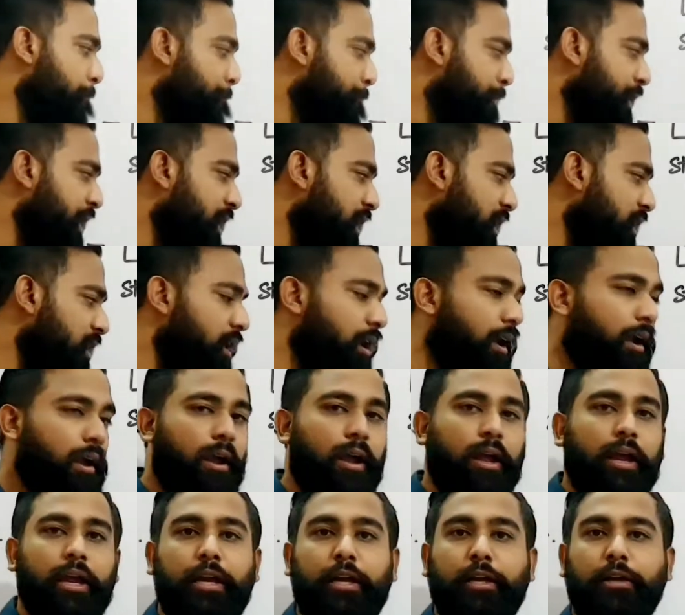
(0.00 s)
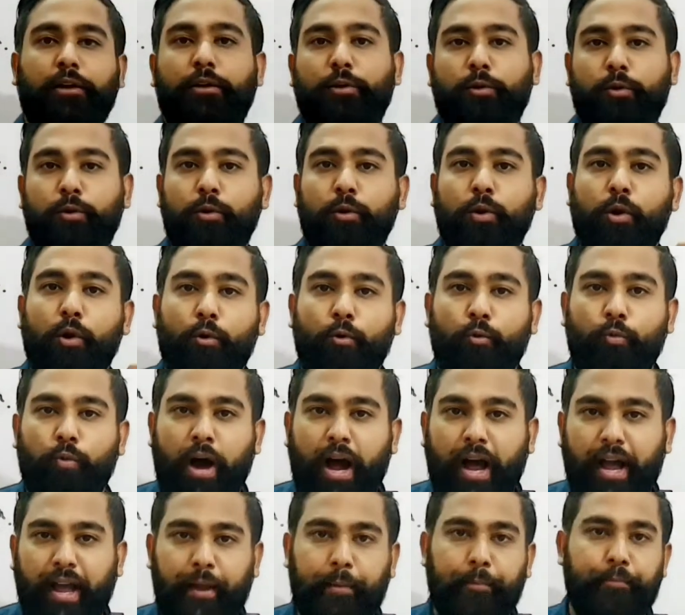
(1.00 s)
B into
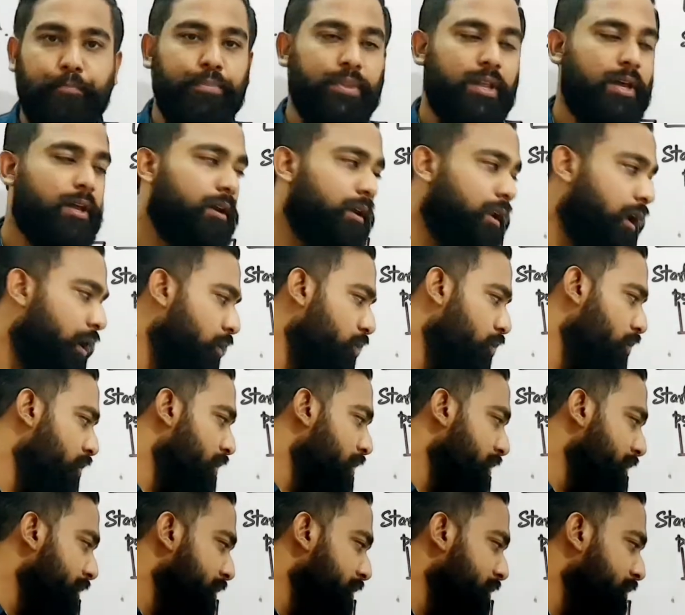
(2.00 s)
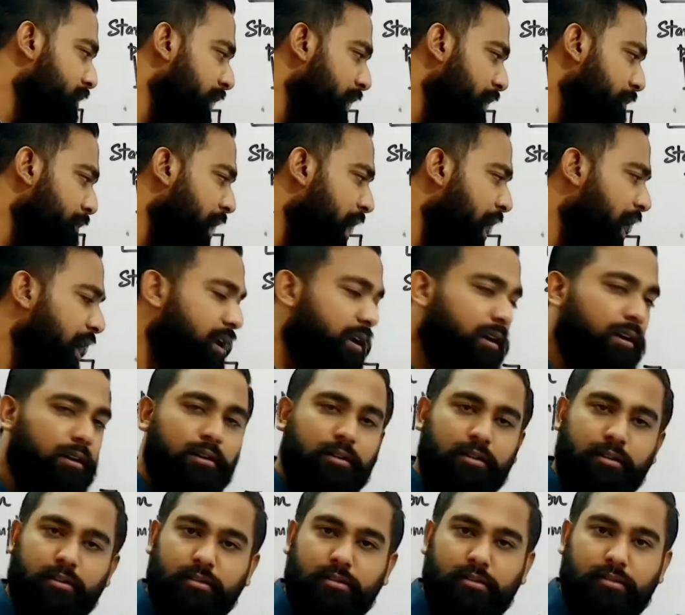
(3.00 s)
Y. Now C
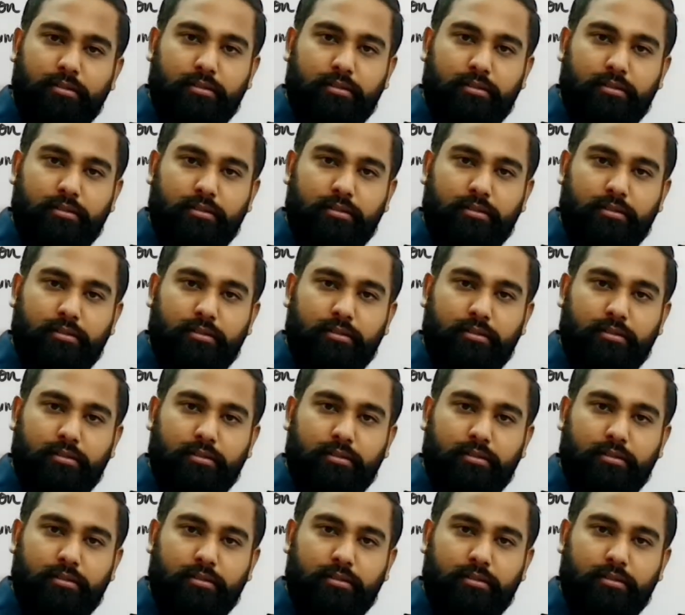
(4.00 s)
bar